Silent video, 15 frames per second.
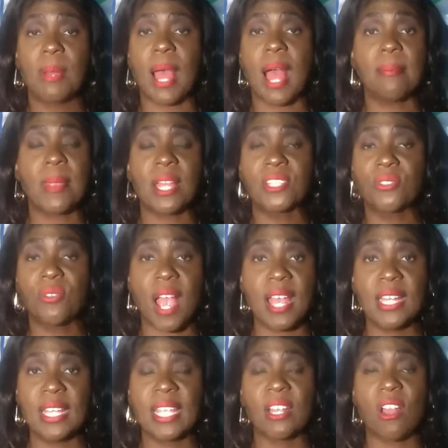But I'm not
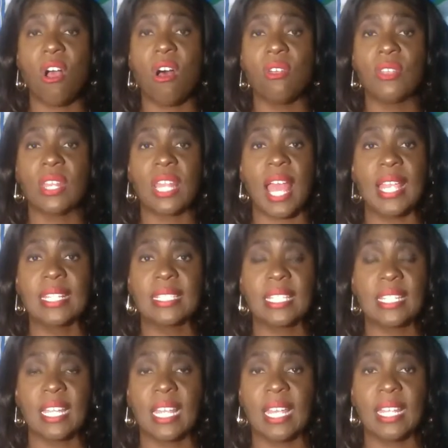trying to get all the likes
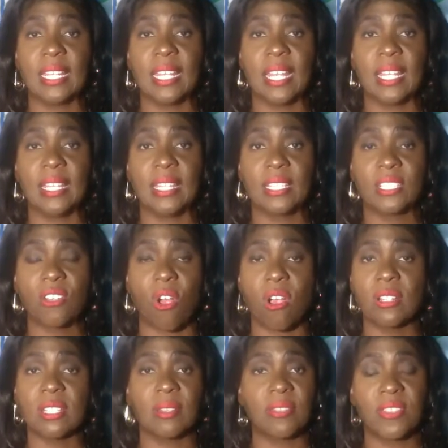and the
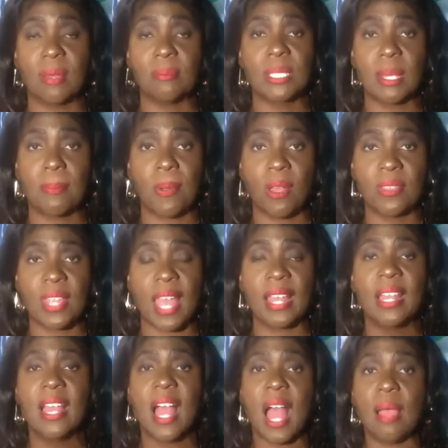stars and thumbs up on
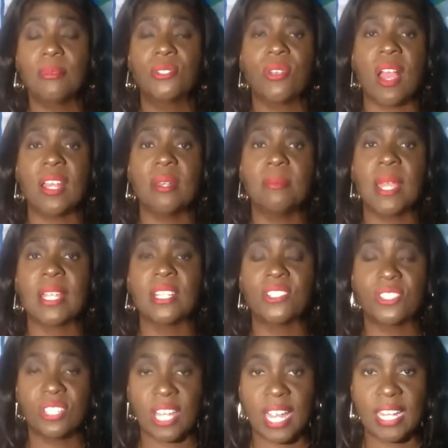that. I'm trying to make a
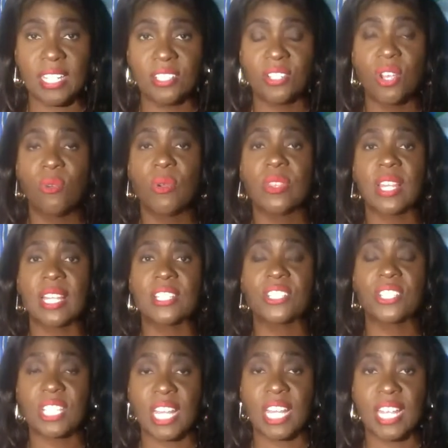change with
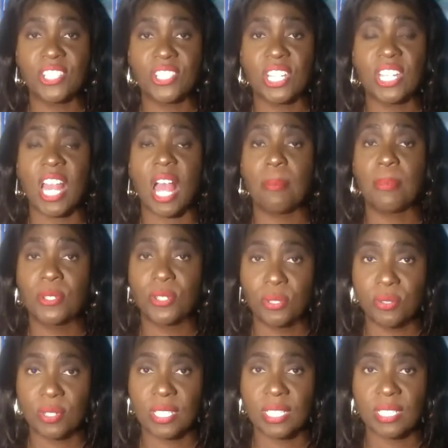legislation and
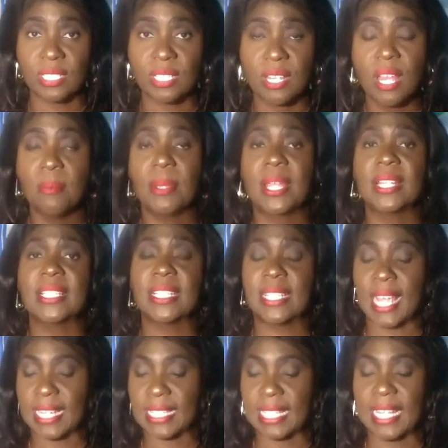opportunities, because it
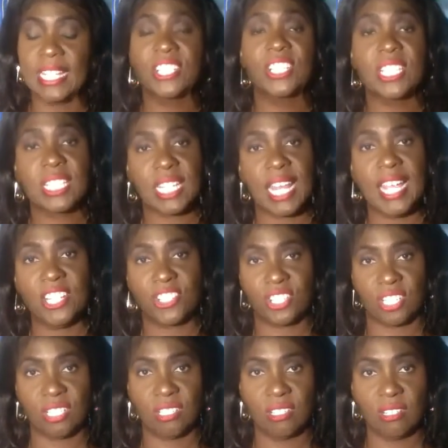takes
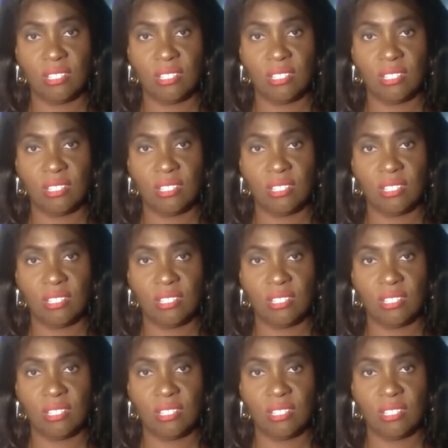legislation